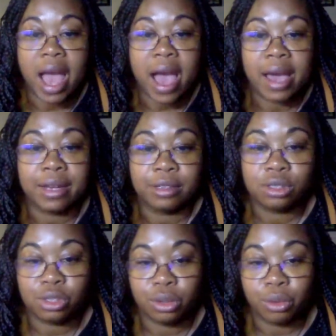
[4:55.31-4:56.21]
adding
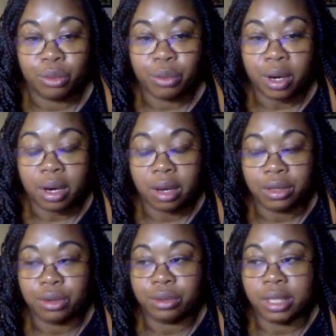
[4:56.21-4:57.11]
to
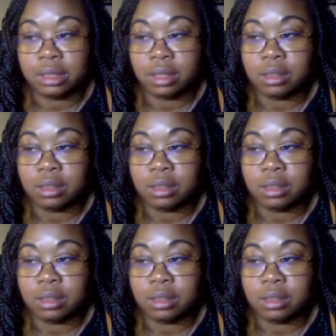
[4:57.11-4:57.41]
your lesson.